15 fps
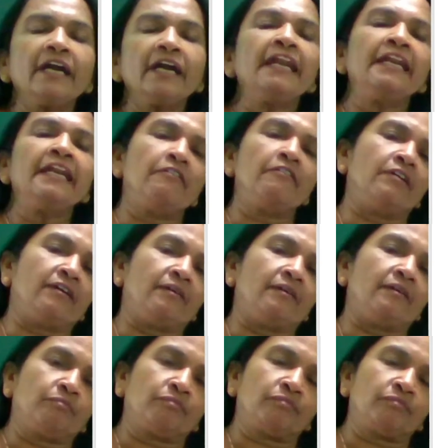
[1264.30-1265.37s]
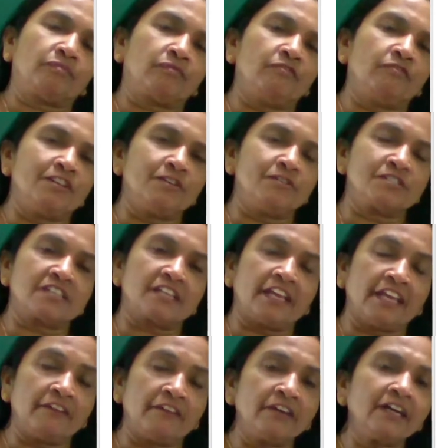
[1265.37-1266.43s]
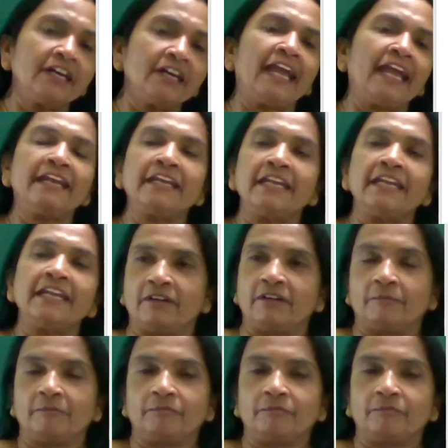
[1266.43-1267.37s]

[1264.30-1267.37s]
and never. Use ever and never.